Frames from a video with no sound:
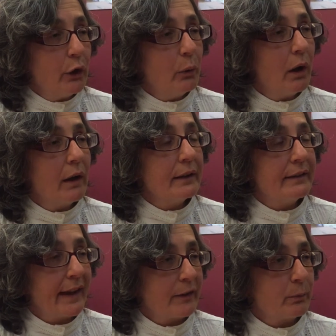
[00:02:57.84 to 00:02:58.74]
who are
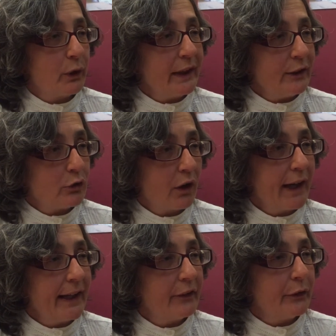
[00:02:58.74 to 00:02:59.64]
desperately
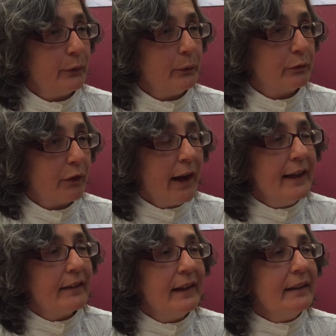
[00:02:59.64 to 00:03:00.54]
trying to
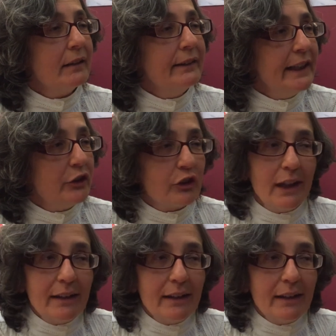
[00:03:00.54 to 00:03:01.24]
find a little niche, a